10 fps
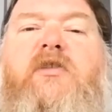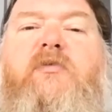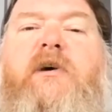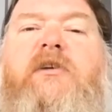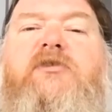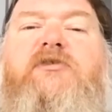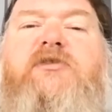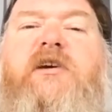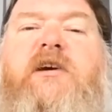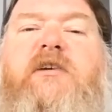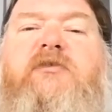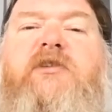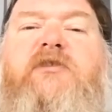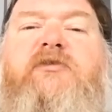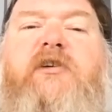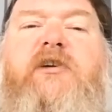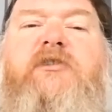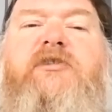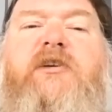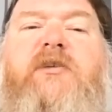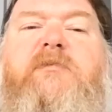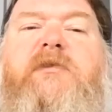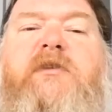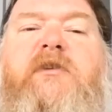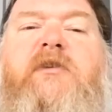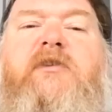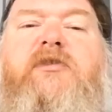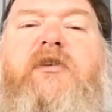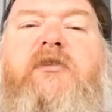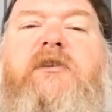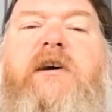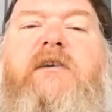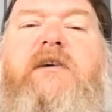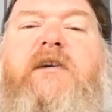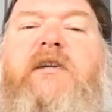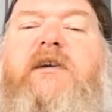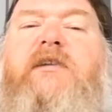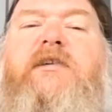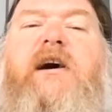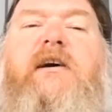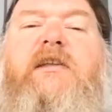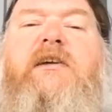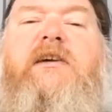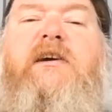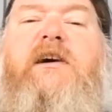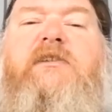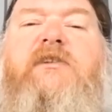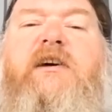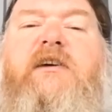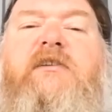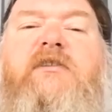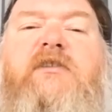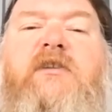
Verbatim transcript: The way just ahead of you is very steep. Slow down and cling tightly to God's hand.